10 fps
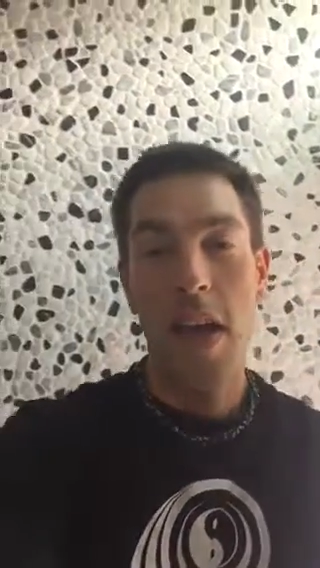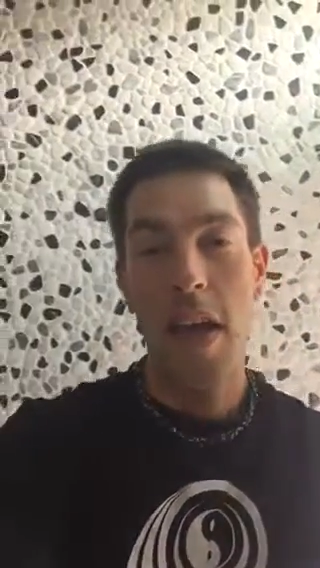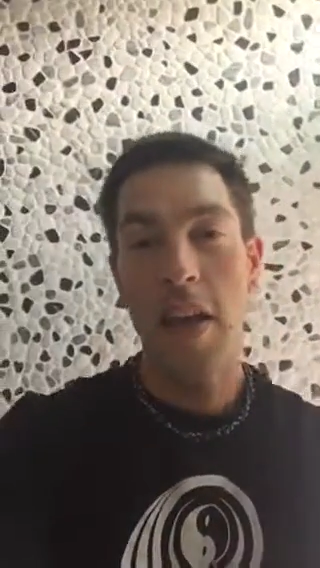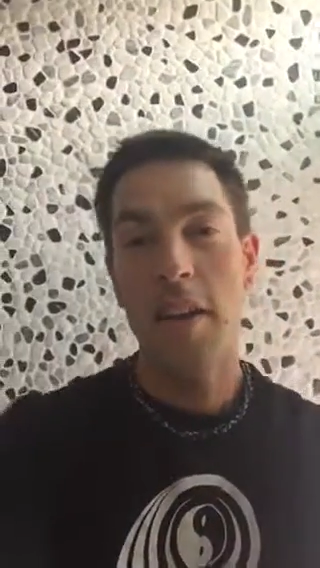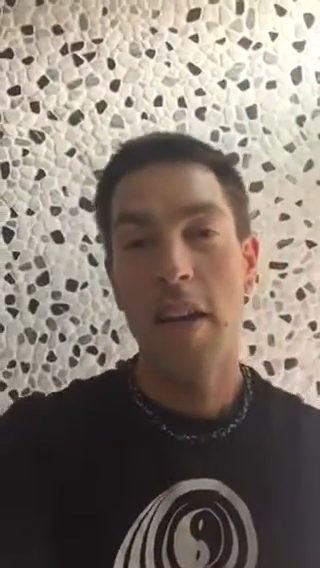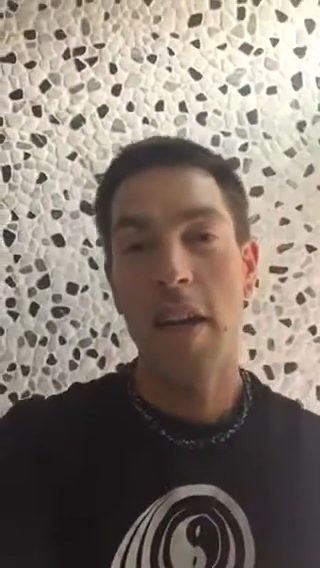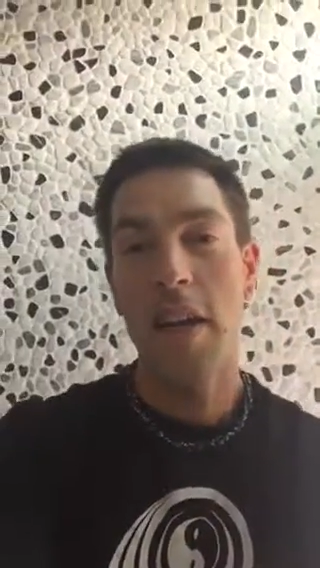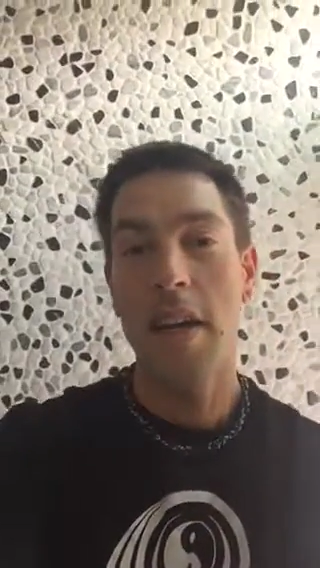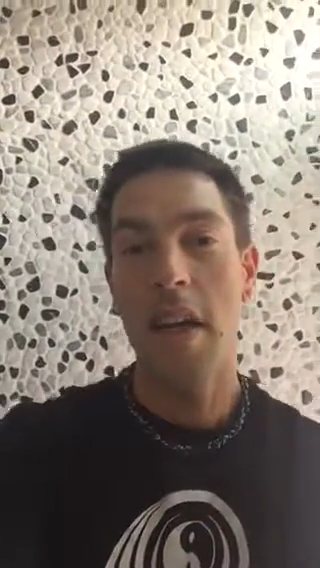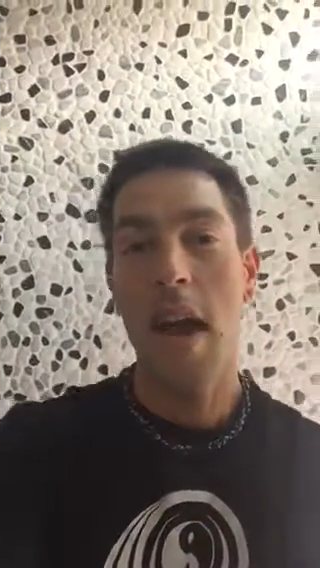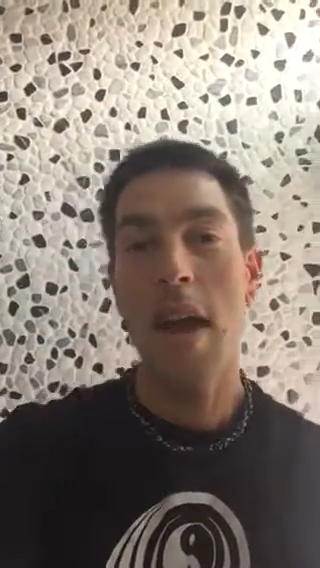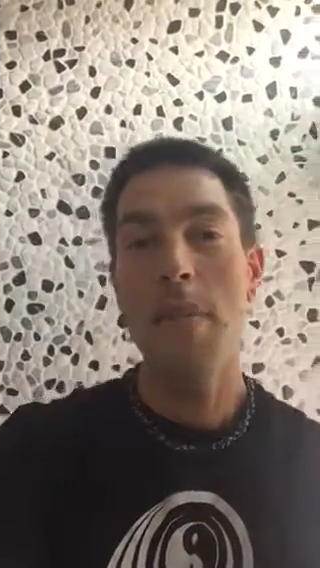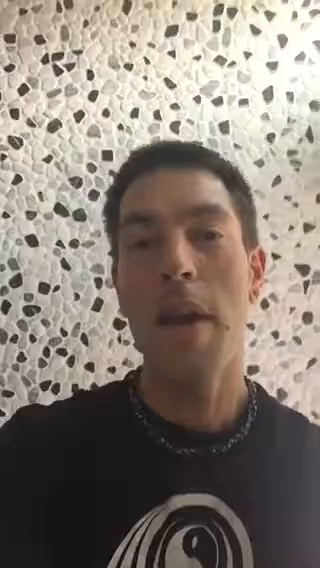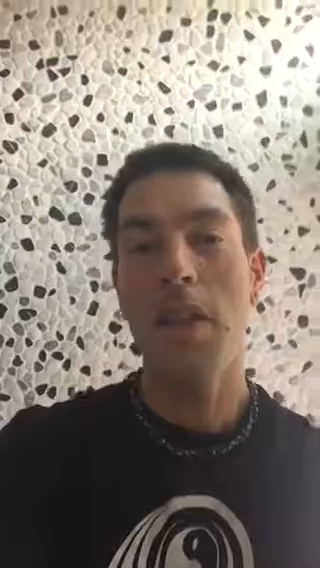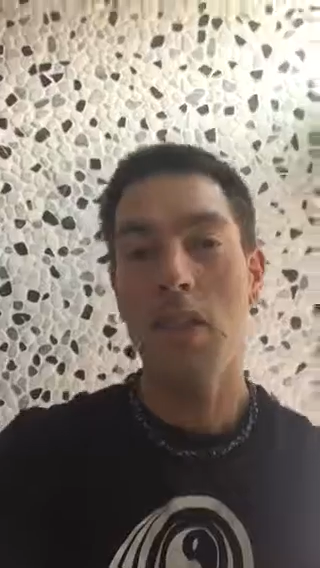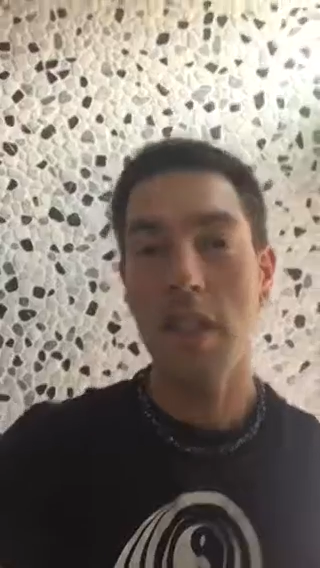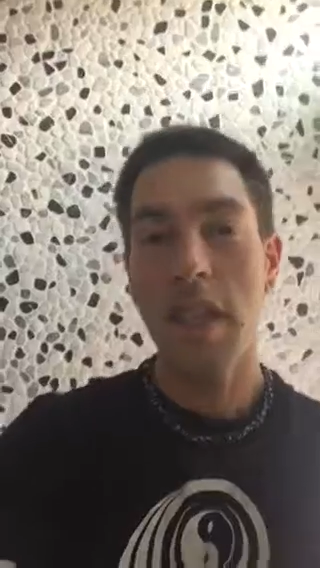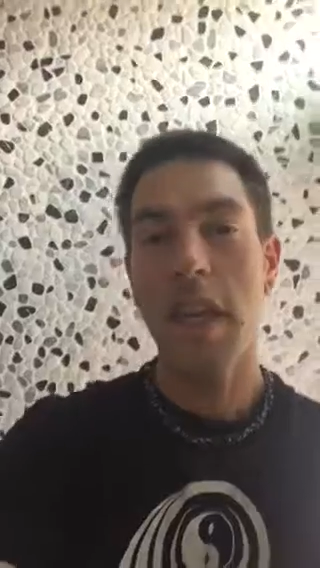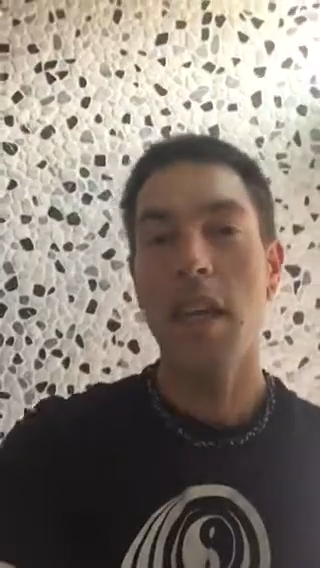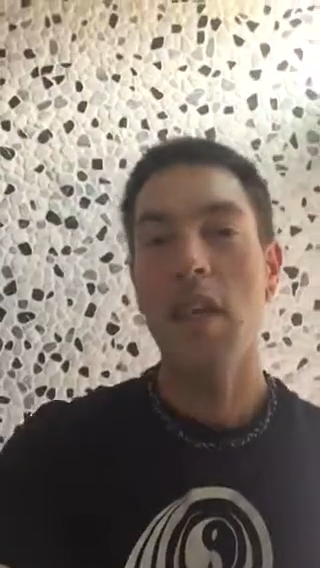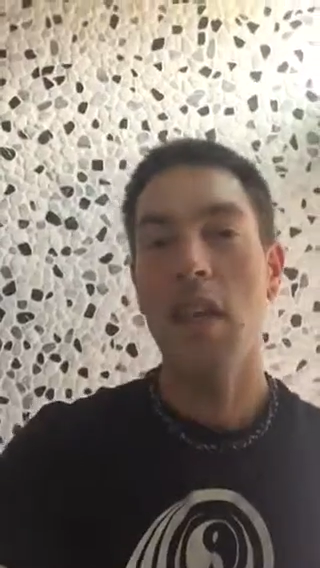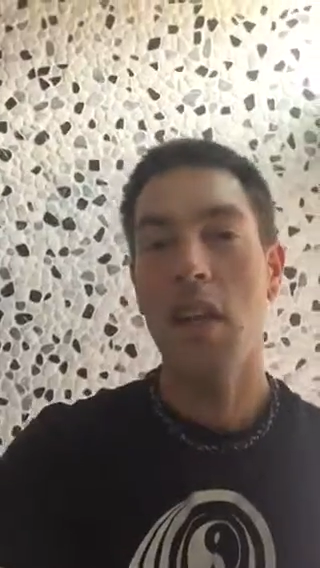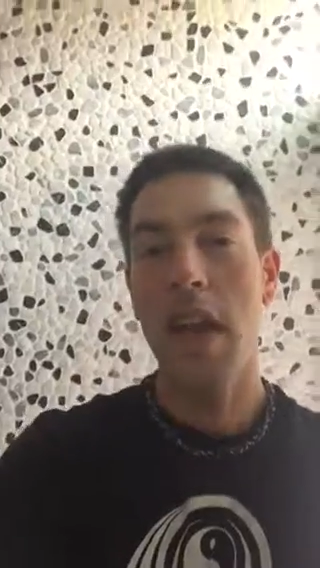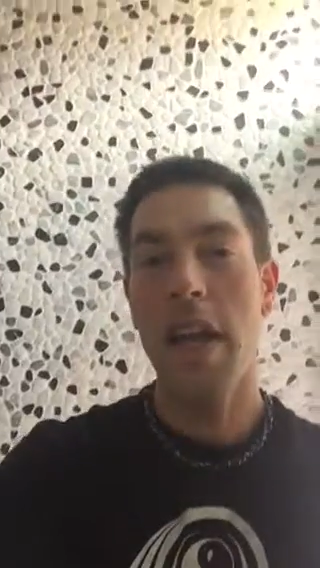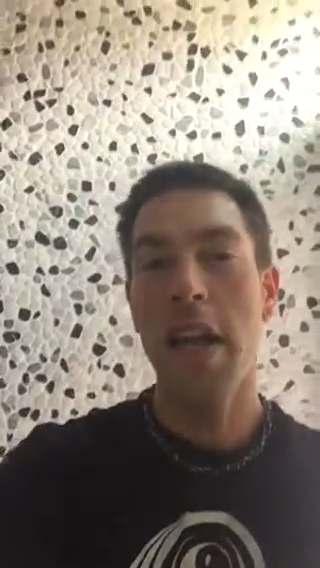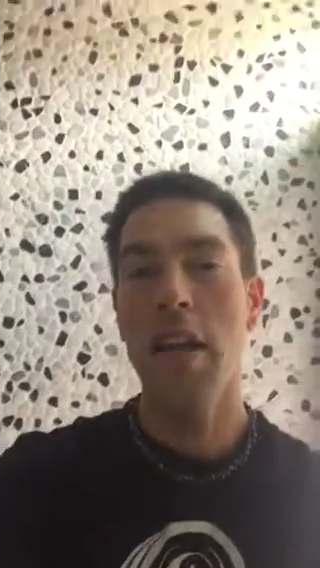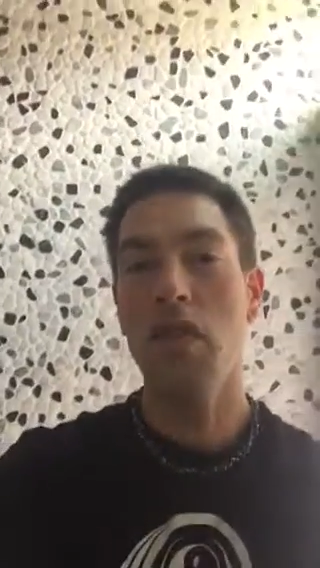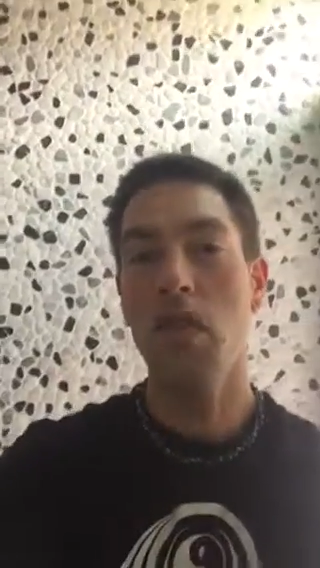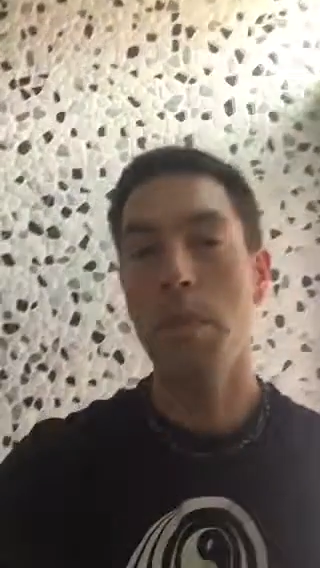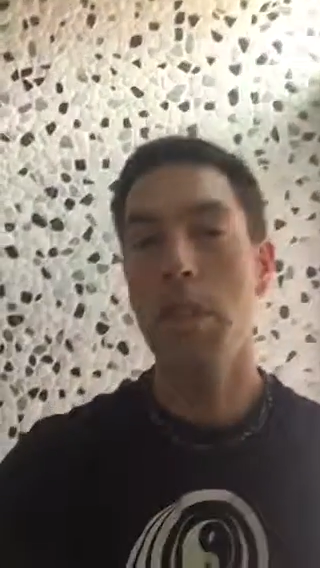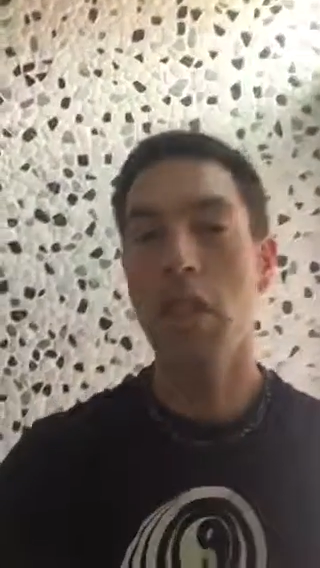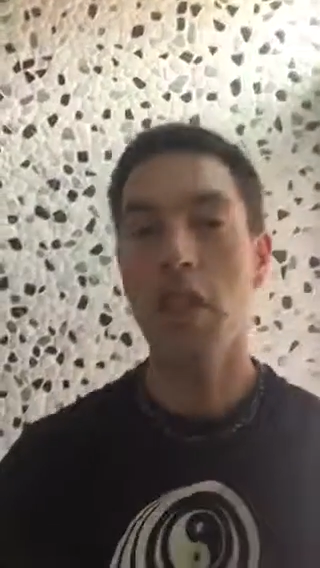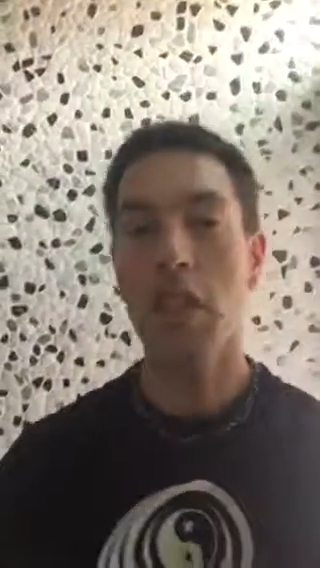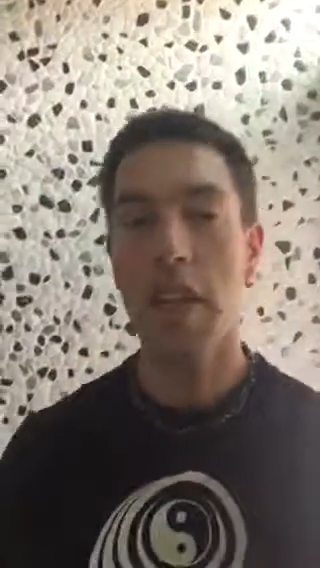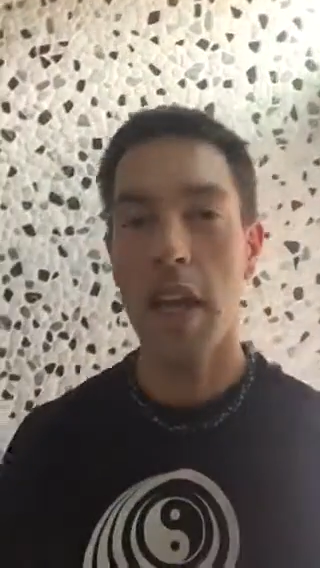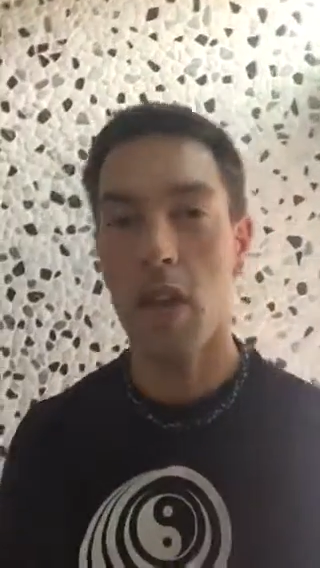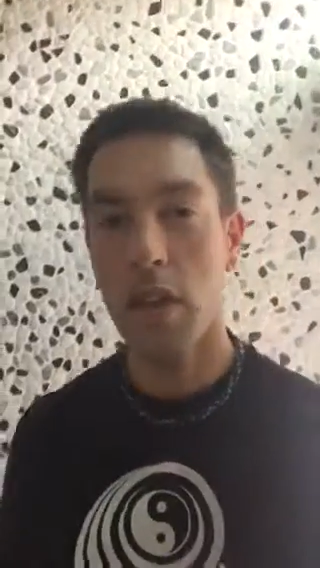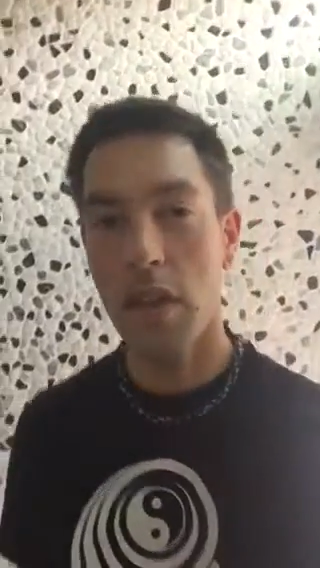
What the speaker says: And I'm actually taking a little hiatus from petitioning now.